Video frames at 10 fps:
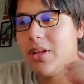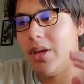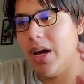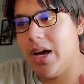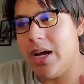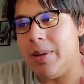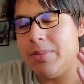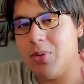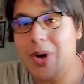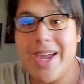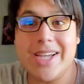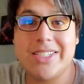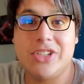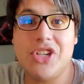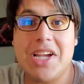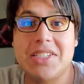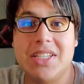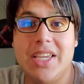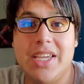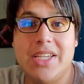The way I suggest
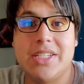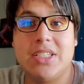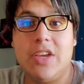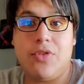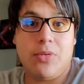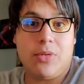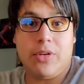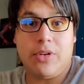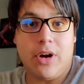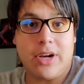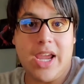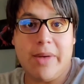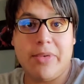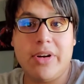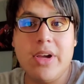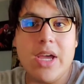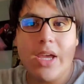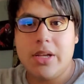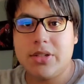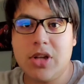is if you're on camera,
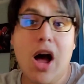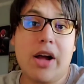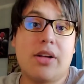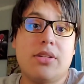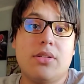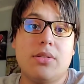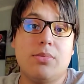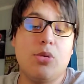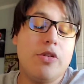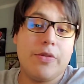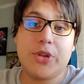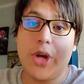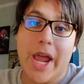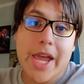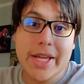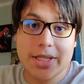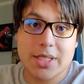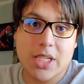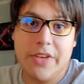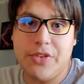talk, move with your
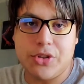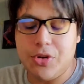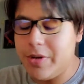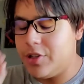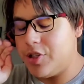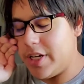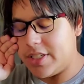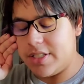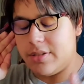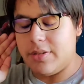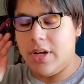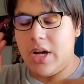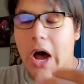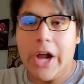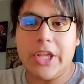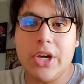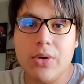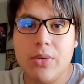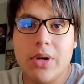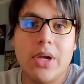hands. If you're doing just
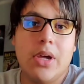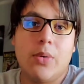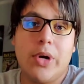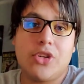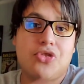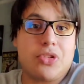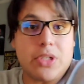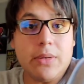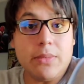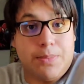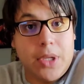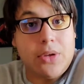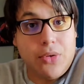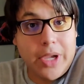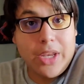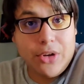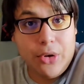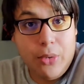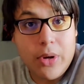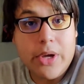audio, which you can
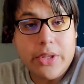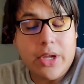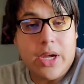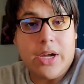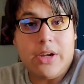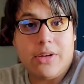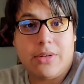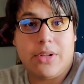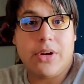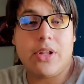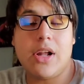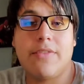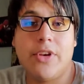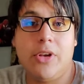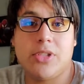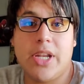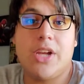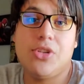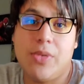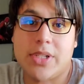do. There are a lot of videos that I
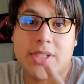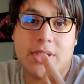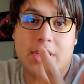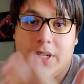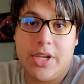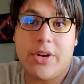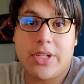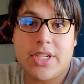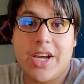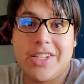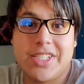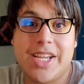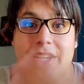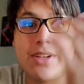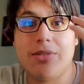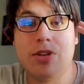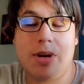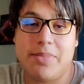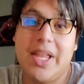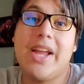do on here on Siah the Second, or
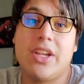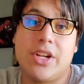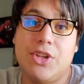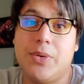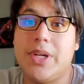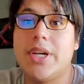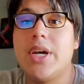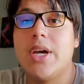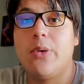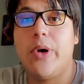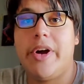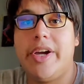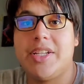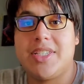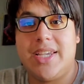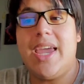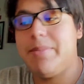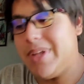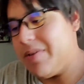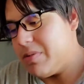I'm planning on doing, where it's the
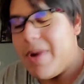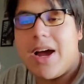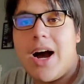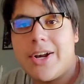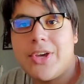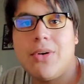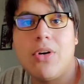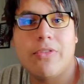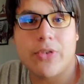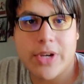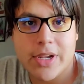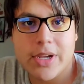gameplay with my audio over it.